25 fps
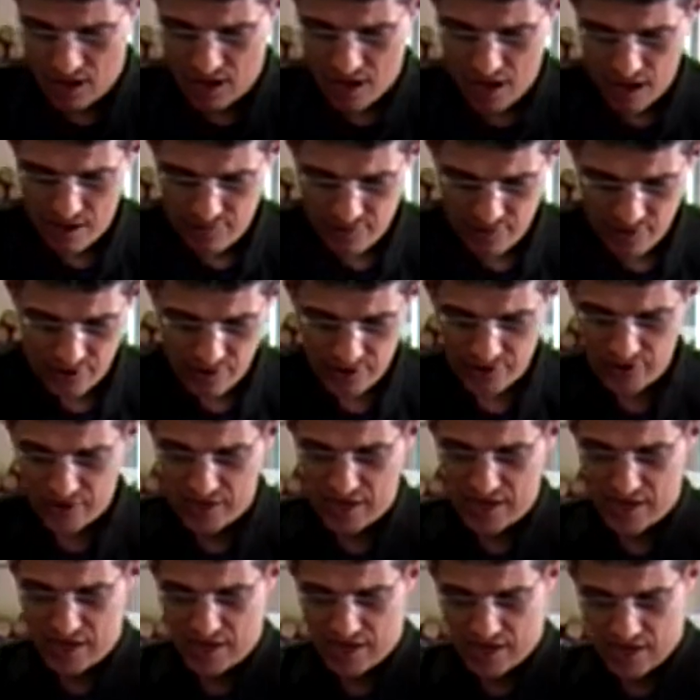I'm gonna
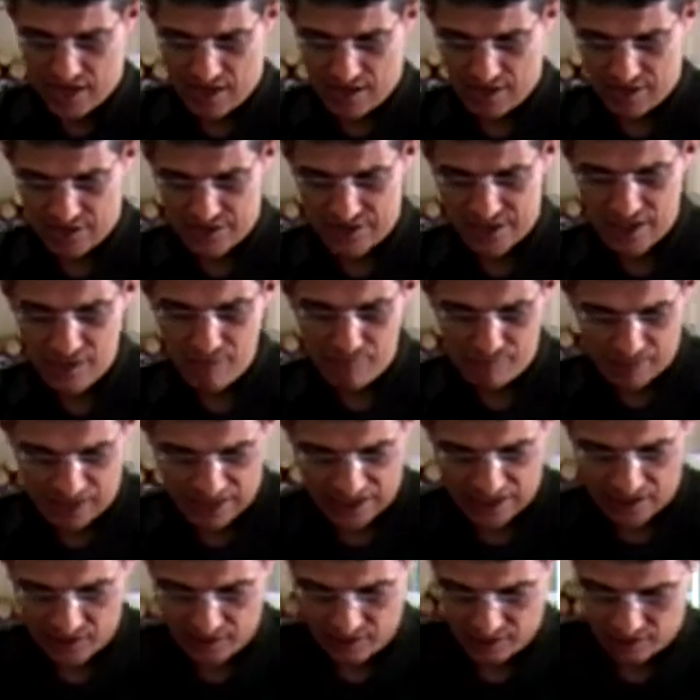take simply
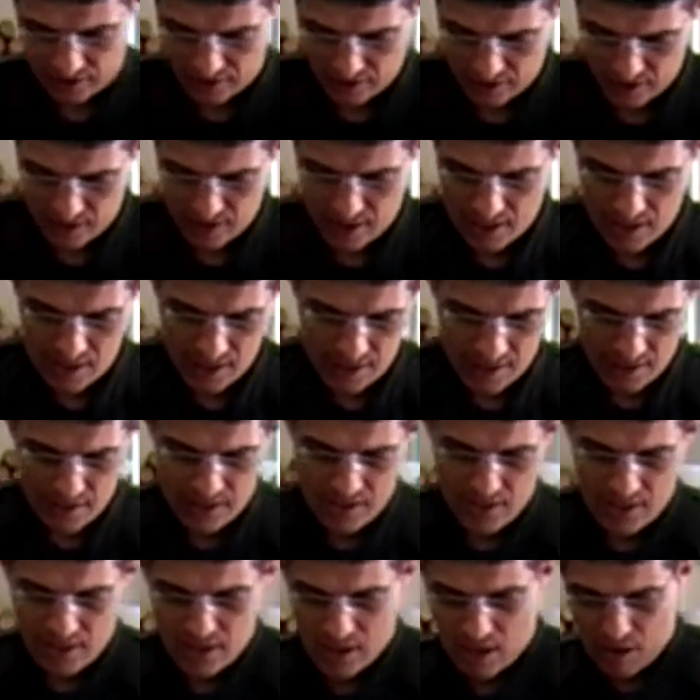
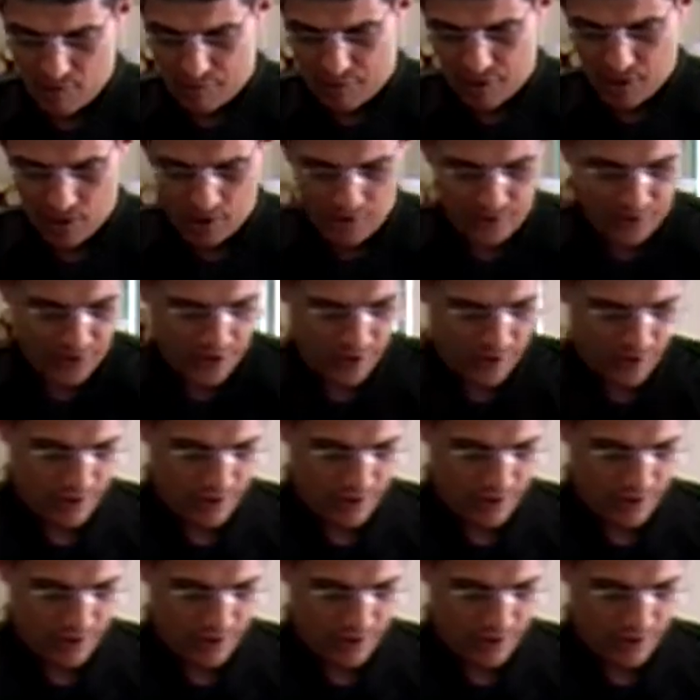a pot